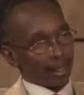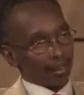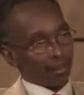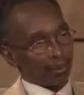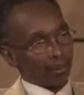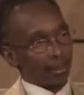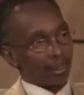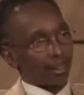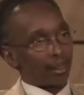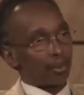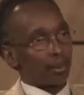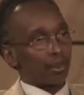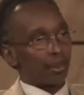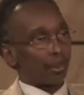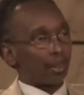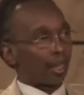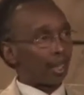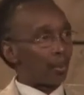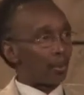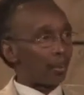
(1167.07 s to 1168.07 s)
becomes
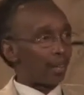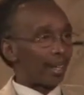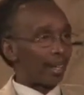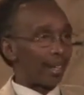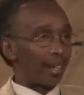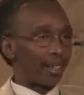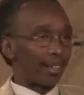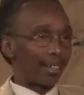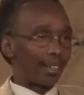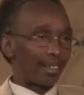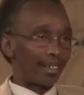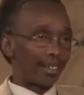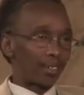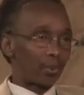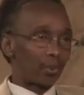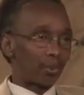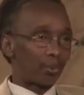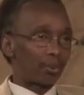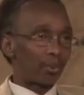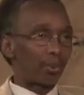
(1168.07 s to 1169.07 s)
now a
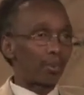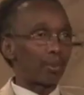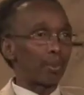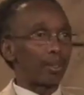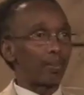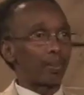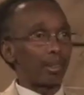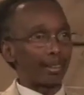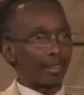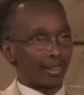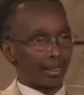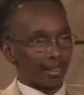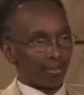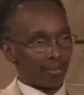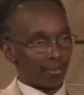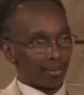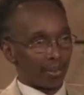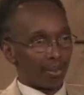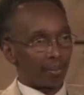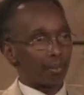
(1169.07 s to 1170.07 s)
problematic
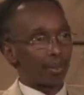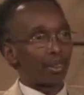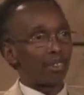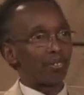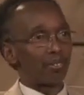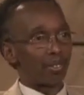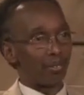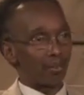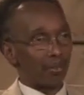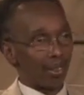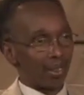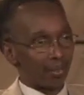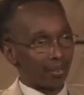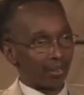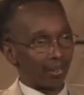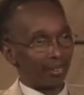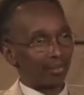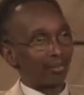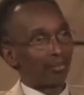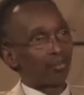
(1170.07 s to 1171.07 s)
for many of the
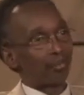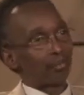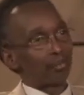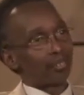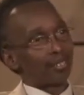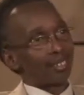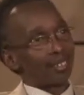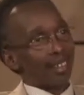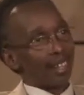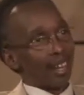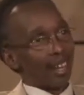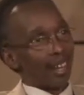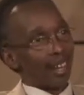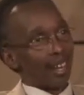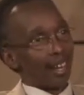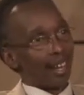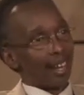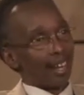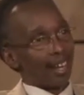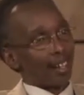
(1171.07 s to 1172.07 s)
people.
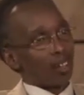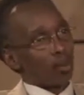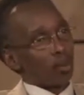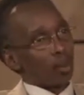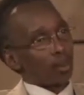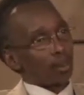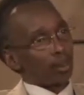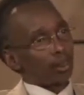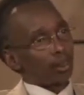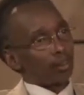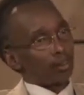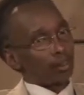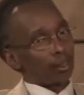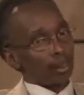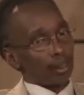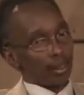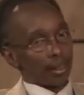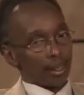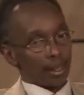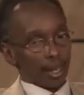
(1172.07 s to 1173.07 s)

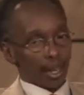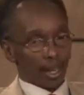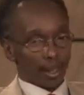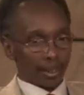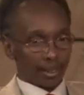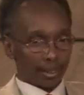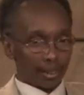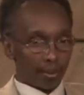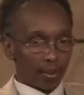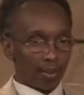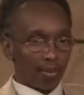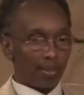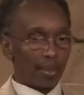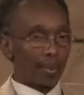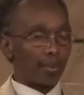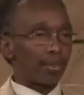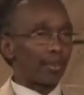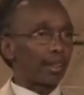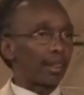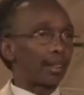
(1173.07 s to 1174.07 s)
And some of
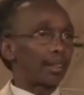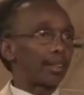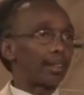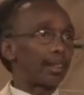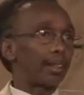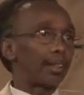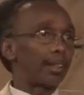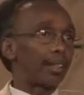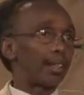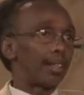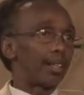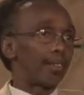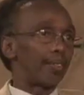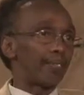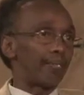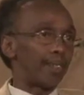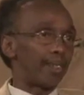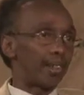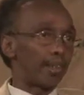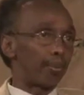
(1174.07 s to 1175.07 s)
them think that
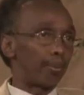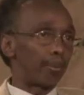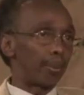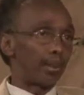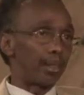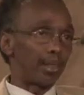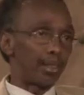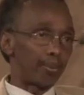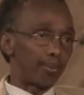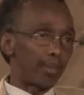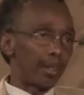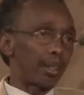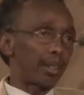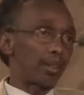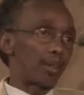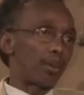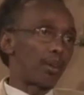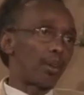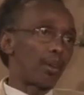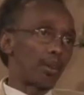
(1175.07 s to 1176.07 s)
if they put the
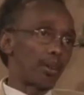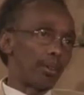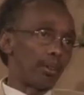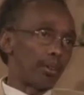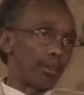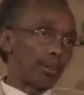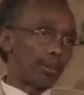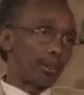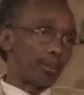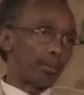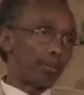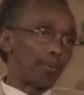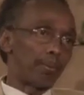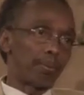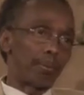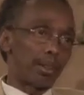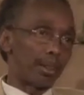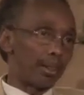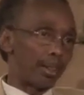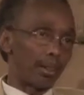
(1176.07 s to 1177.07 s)
speaker on,
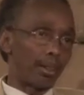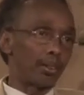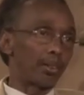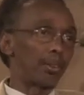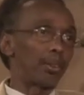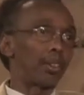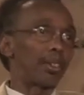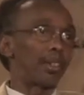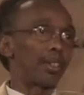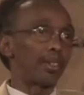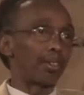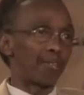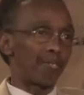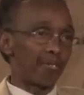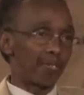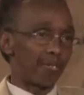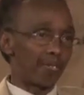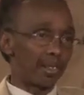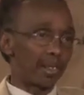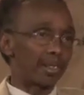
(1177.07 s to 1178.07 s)
but they're not holding
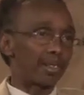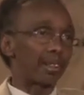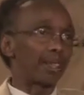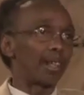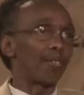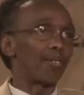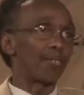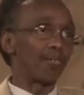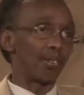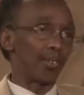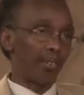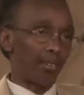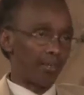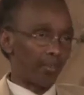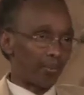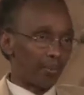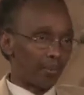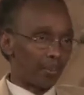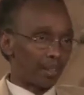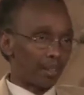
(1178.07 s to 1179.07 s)
the cell phone,
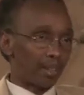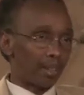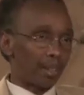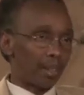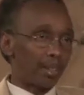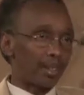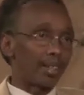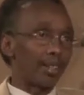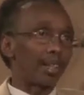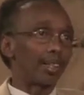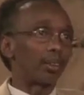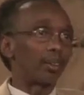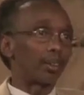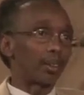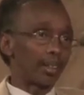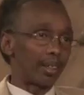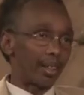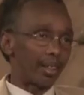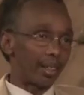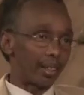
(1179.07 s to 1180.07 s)
they are
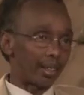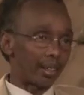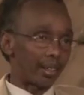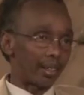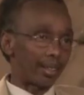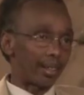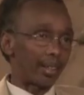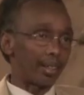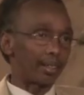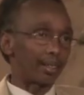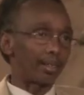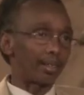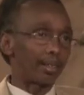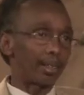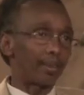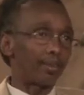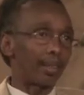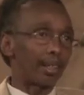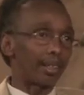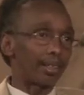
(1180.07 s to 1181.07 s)
okay. They are
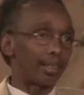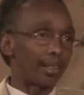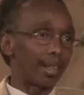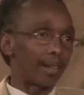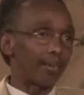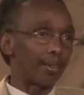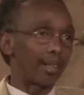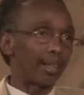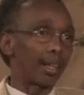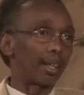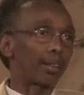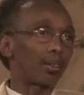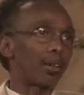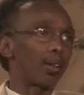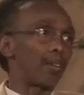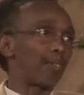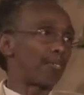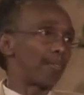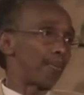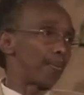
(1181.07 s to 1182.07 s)
same as having a
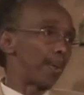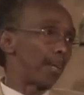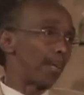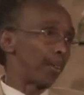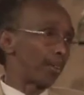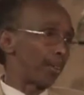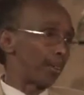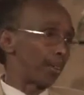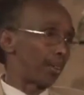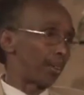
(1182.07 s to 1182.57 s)
coffee mug on